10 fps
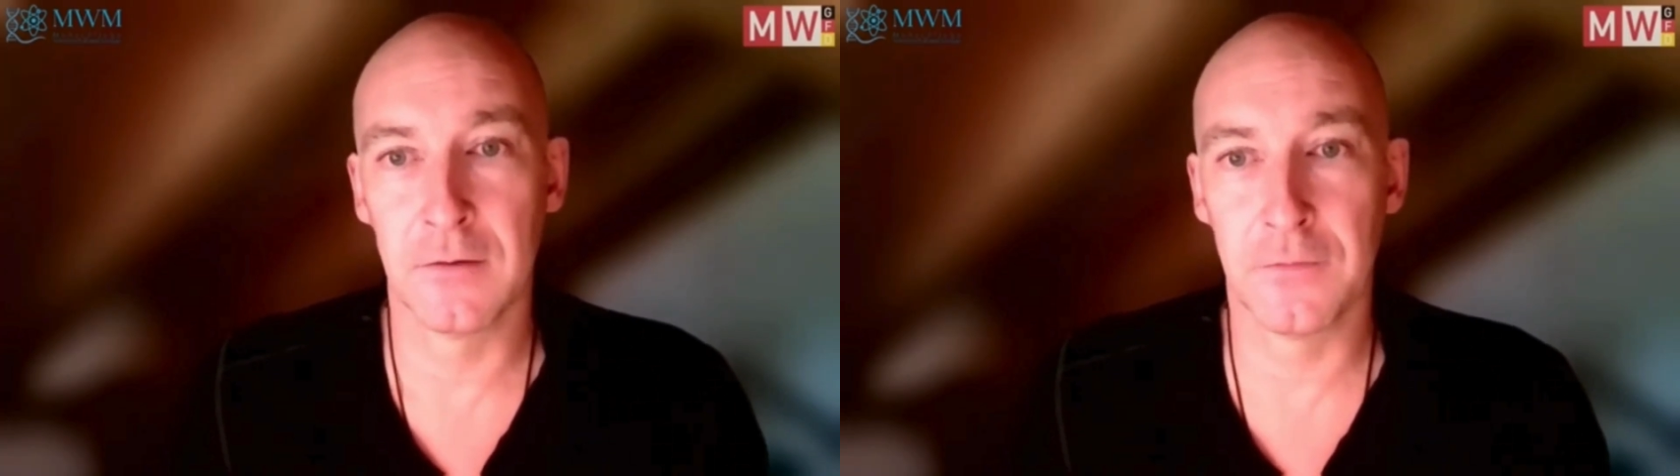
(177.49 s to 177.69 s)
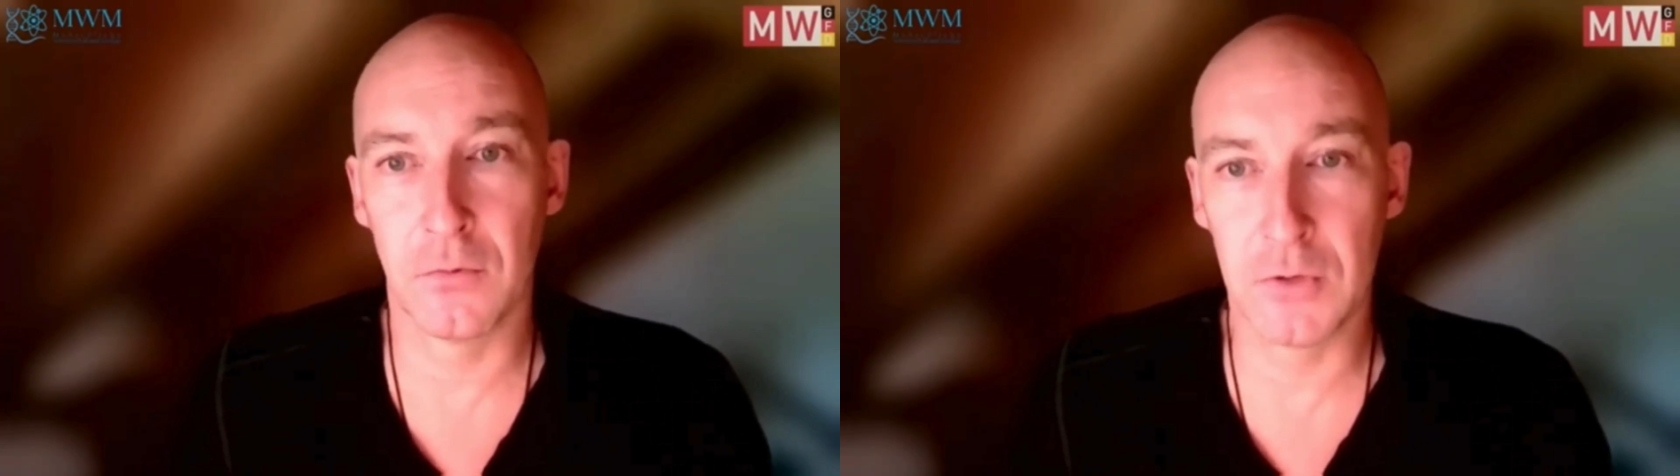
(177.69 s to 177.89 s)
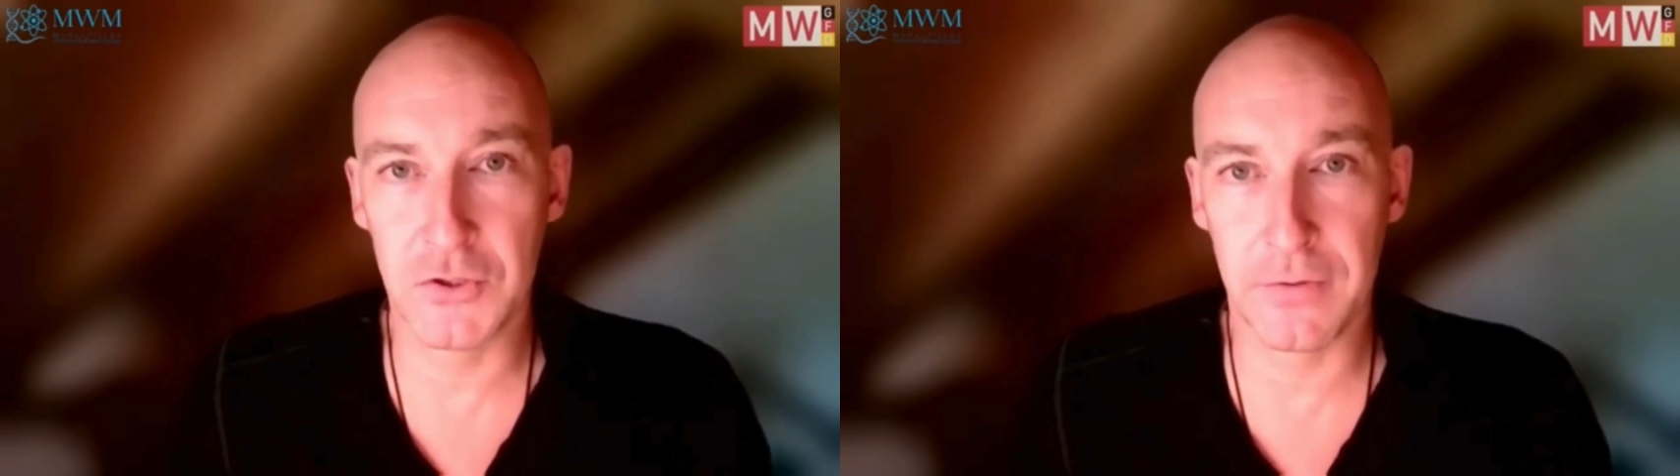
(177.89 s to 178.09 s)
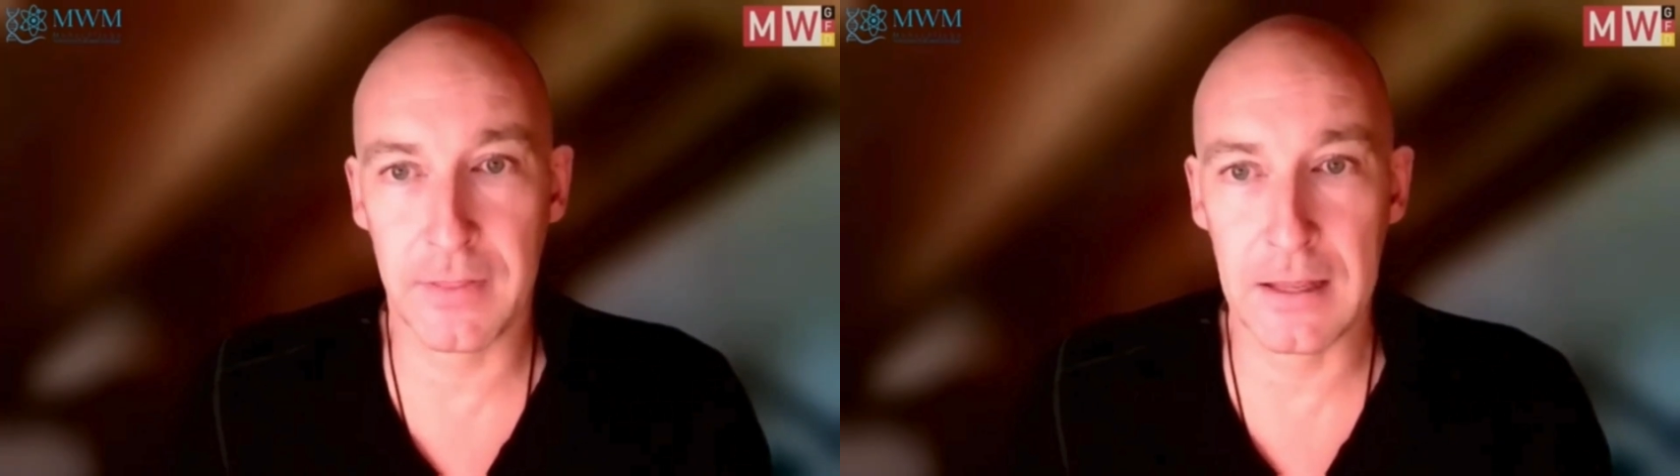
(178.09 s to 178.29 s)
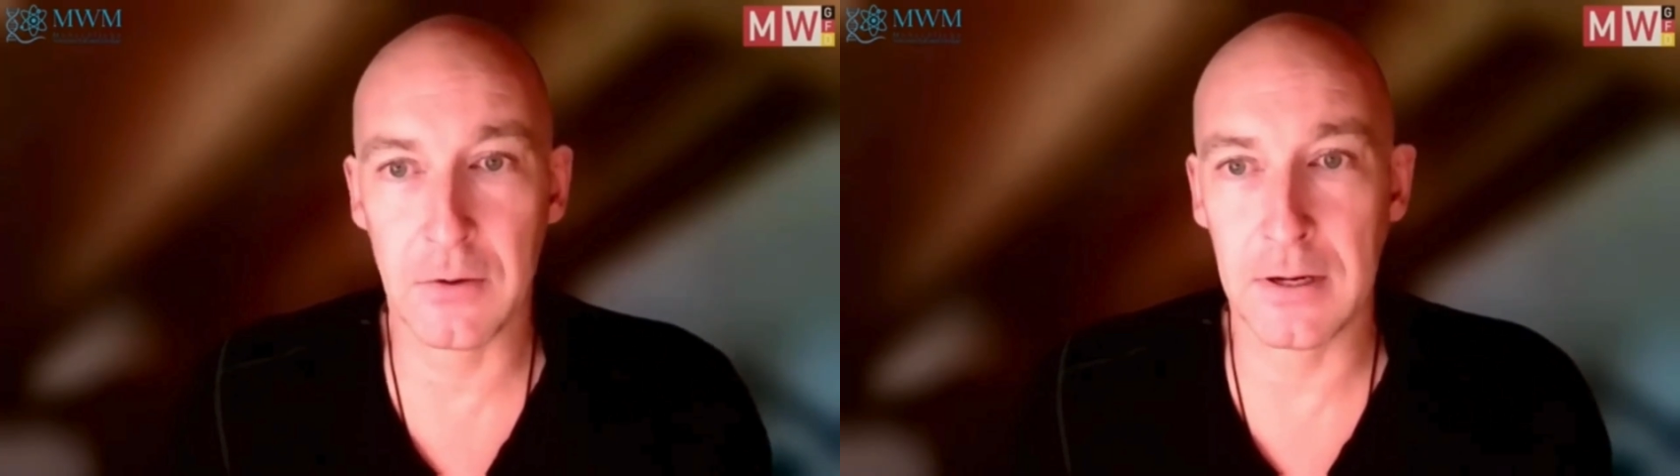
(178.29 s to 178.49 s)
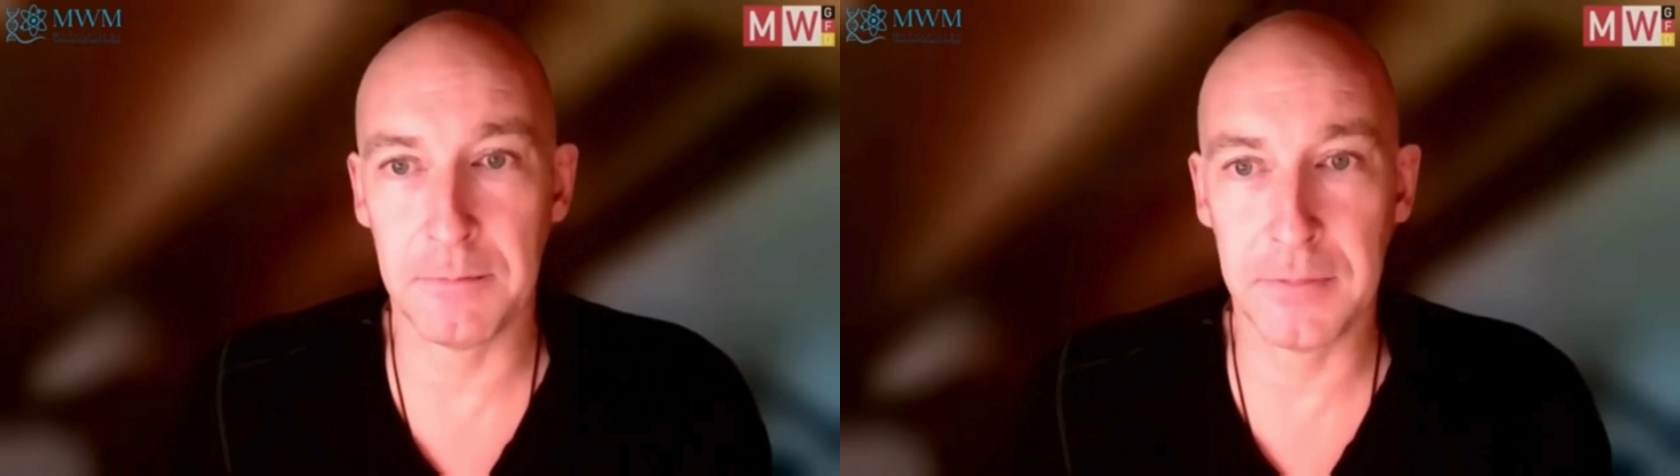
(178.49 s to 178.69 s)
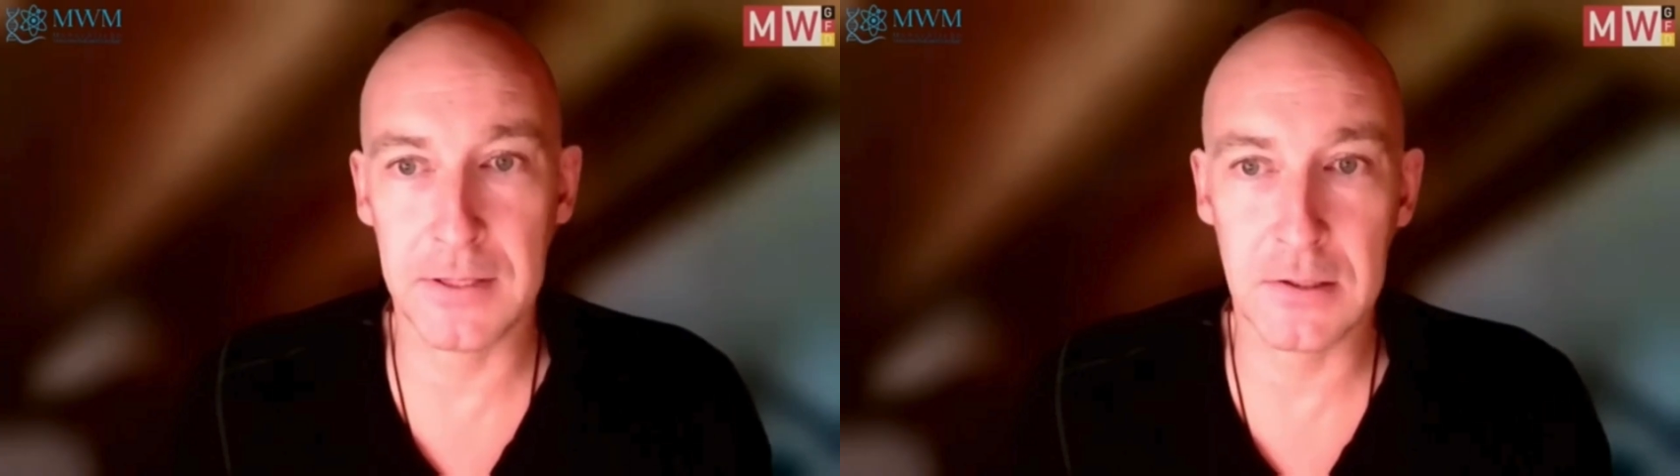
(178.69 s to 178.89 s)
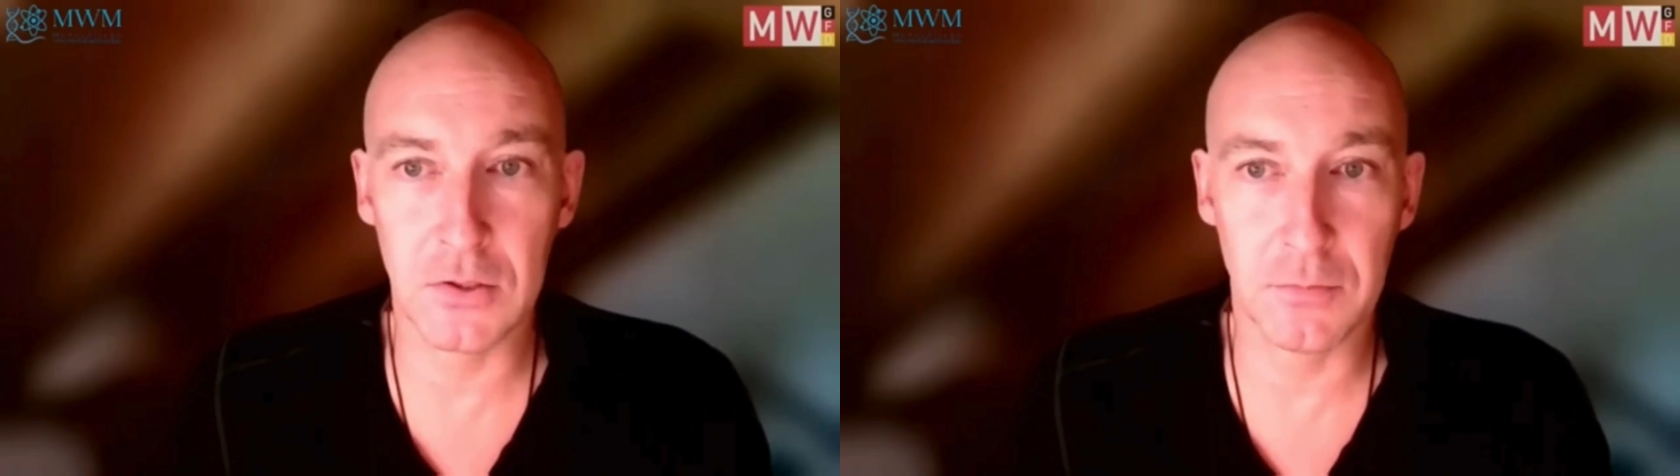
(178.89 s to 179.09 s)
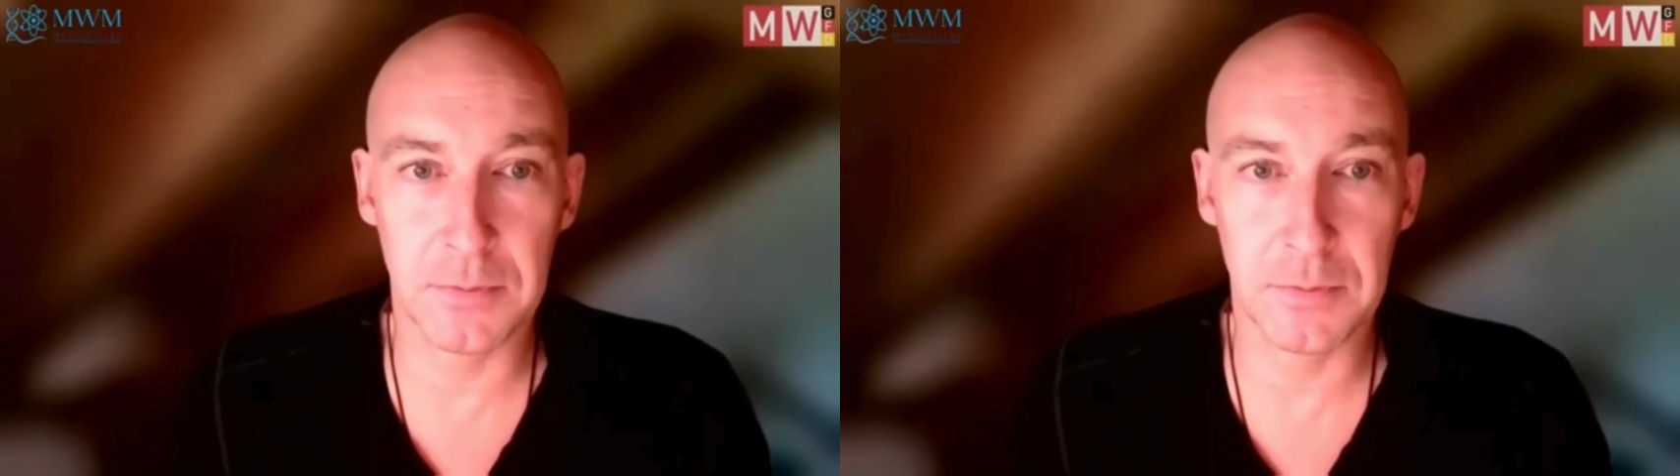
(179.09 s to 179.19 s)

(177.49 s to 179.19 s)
for which there appear to